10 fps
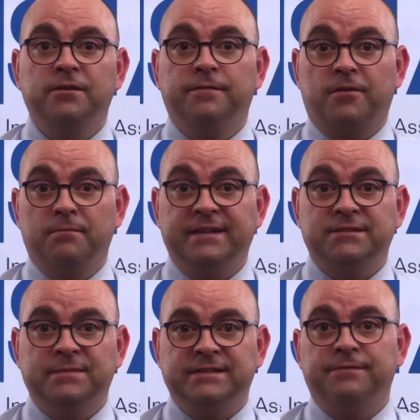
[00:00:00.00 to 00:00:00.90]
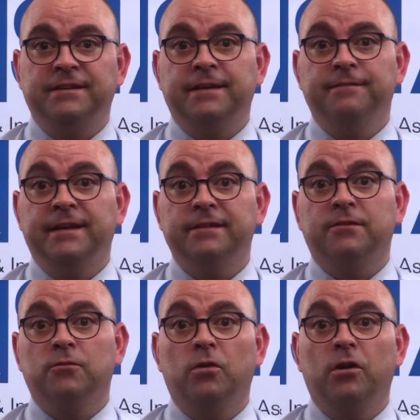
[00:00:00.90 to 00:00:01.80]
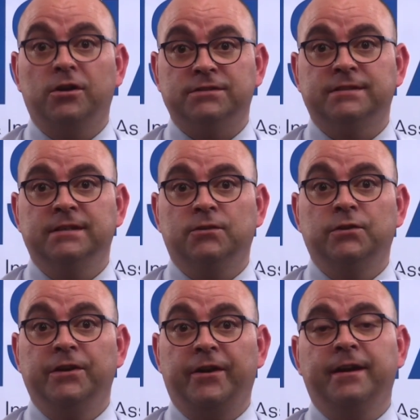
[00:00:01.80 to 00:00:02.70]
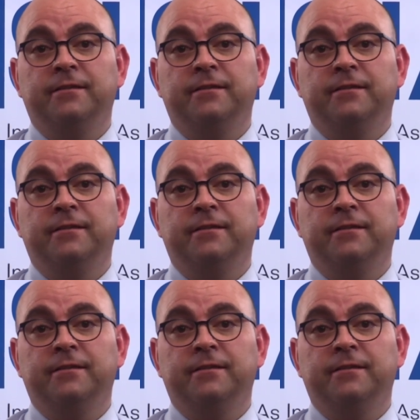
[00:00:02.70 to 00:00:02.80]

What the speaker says: from that specific event or loss occurring.